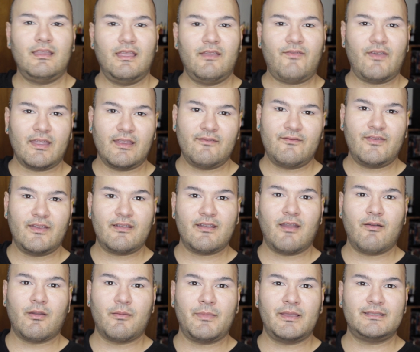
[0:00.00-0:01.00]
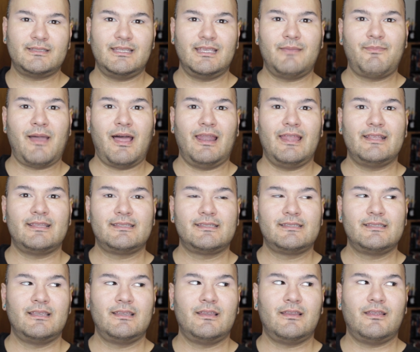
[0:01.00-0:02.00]
If I can figure out where my sleek
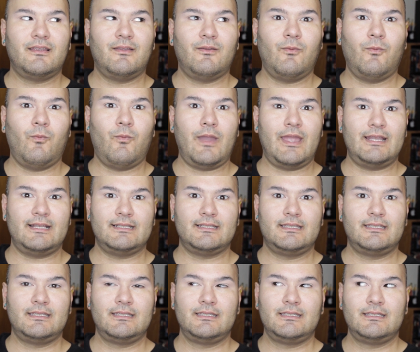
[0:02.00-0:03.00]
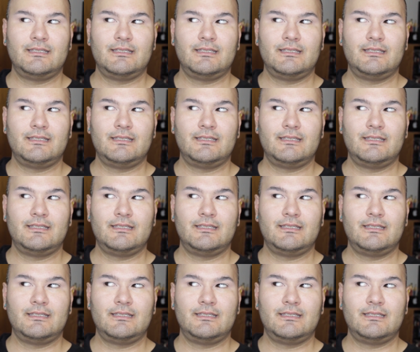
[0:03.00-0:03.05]
palettes went.